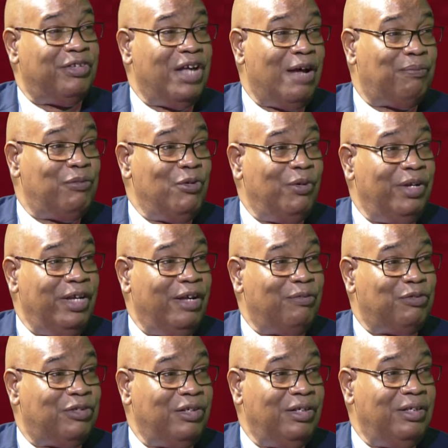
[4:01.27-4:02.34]
the APNU
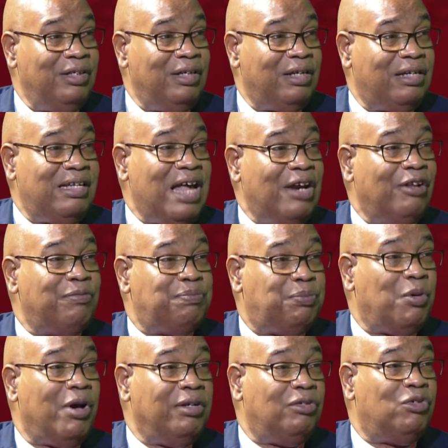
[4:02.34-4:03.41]
AFC cannot
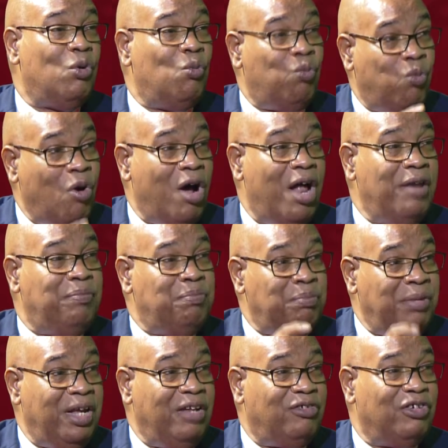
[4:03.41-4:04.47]
point to one
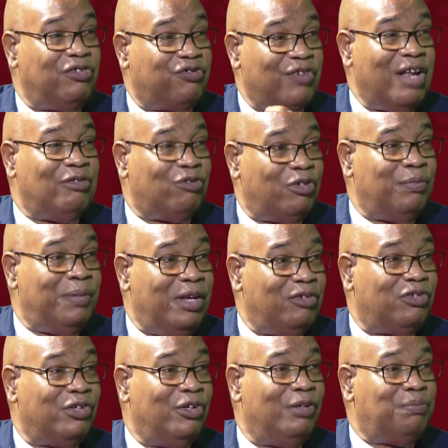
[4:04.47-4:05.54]
major
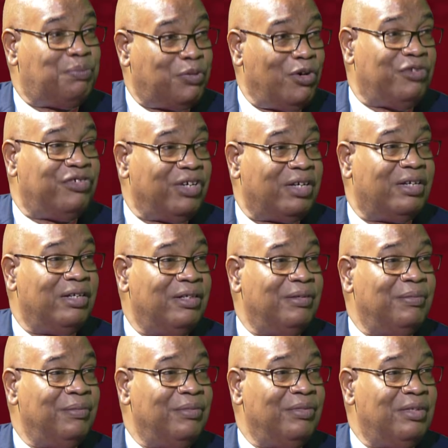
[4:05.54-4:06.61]
transformational project
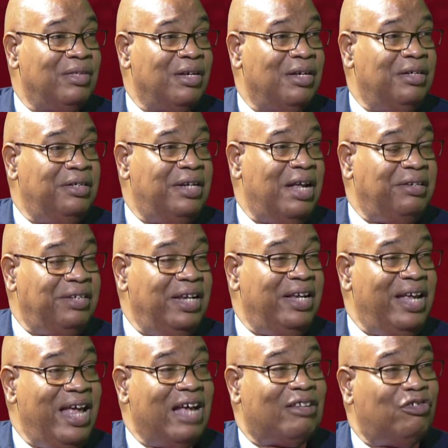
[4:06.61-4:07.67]
that
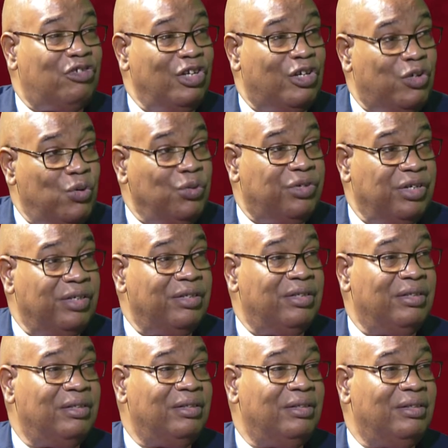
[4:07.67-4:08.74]
they executed
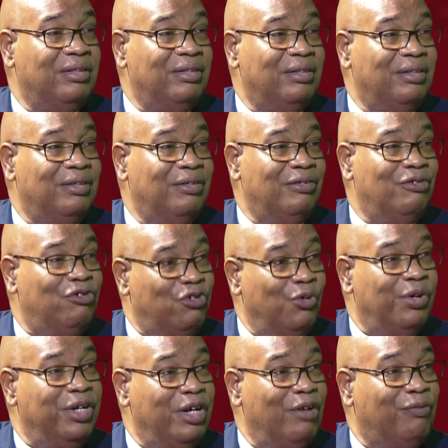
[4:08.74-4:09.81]

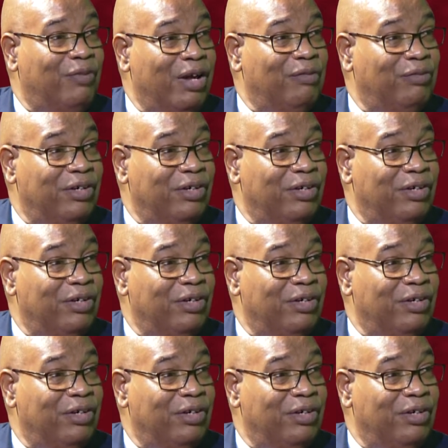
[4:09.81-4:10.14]
during their 5